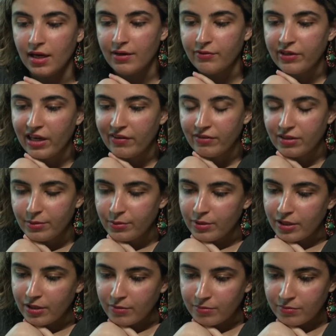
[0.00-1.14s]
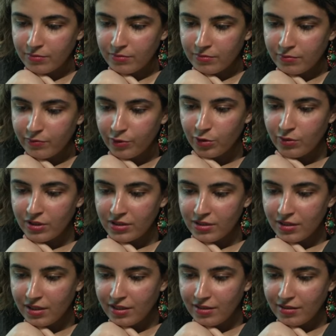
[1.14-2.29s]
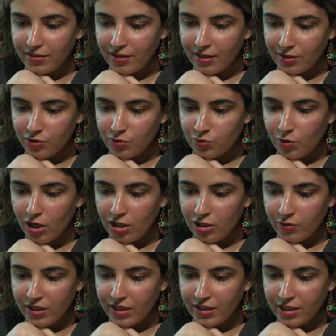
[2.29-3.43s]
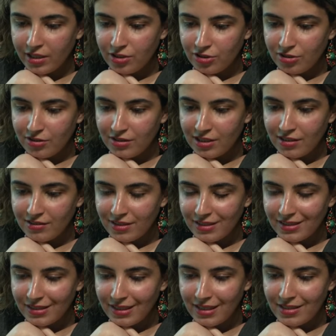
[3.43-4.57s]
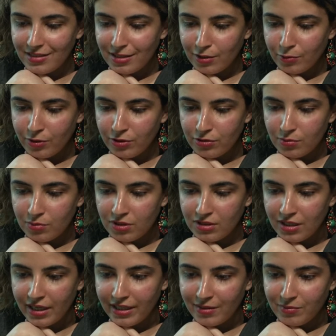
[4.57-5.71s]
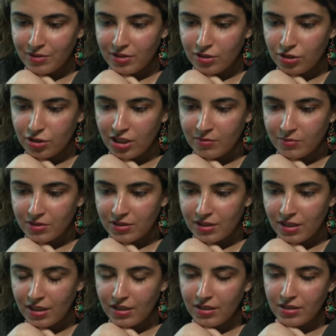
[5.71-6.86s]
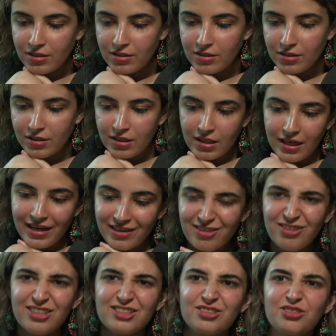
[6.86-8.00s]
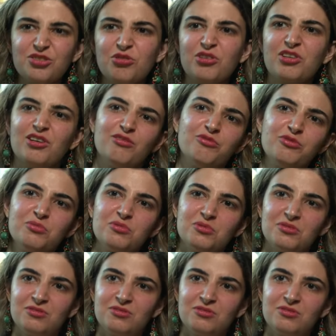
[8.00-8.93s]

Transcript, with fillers: we have a um, viewer saying swallowing an engine sounds like an easier way to beat IMs and GMs I don't know, that's just not comfortable.